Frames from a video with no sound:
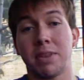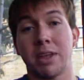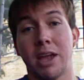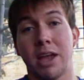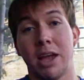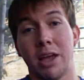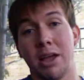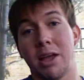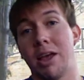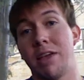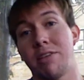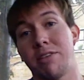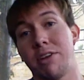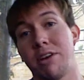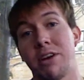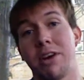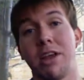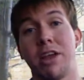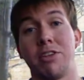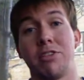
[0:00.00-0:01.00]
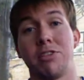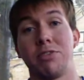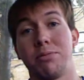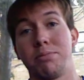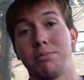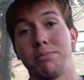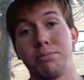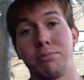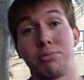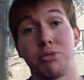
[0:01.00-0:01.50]
as in its
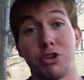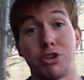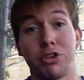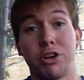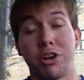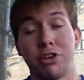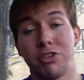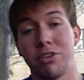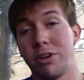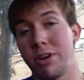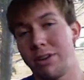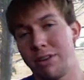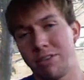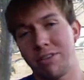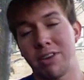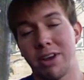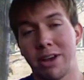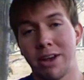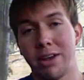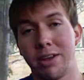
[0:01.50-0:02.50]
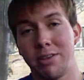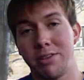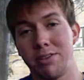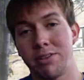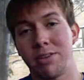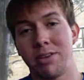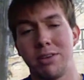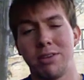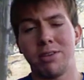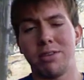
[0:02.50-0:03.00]
progression, its
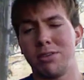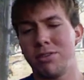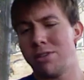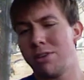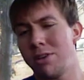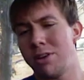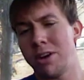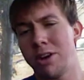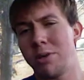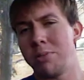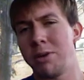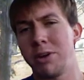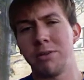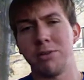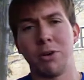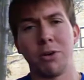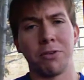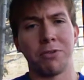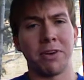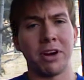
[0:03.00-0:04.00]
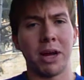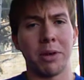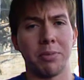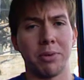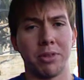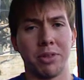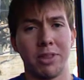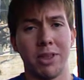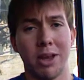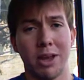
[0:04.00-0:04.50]
size. So a little bit of overlap
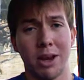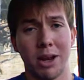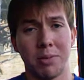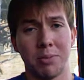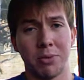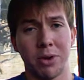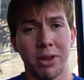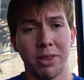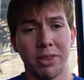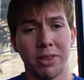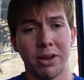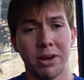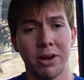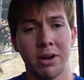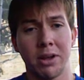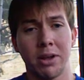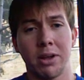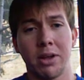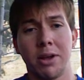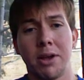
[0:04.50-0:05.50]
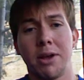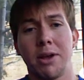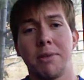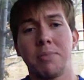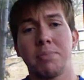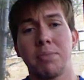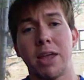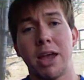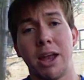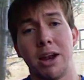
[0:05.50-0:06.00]
with TNM right there.
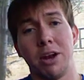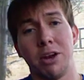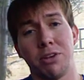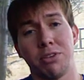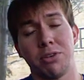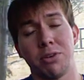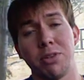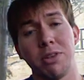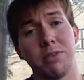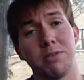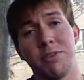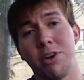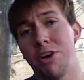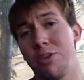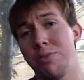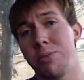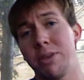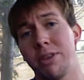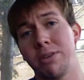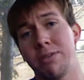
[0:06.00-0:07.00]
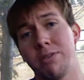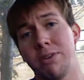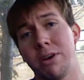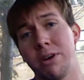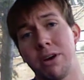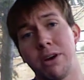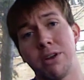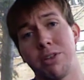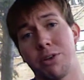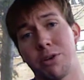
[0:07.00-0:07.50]
And also the involvement of
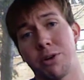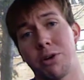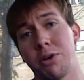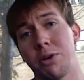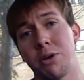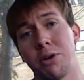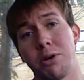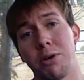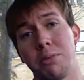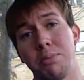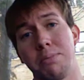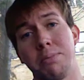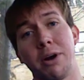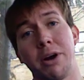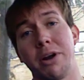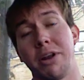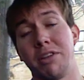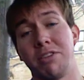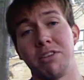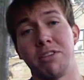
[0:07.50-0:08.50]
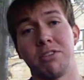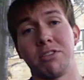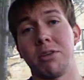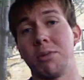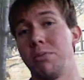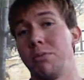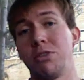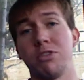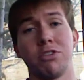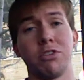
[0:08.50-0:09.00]
other body
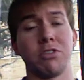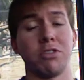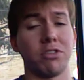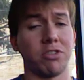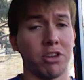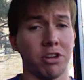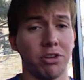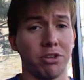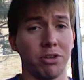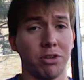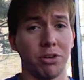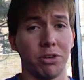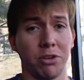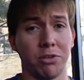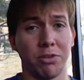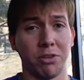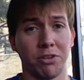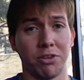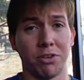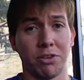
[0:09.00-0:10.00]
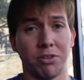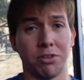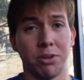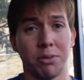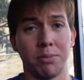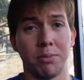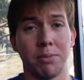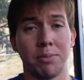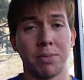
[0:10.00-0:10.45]
systems such as the central nervous system.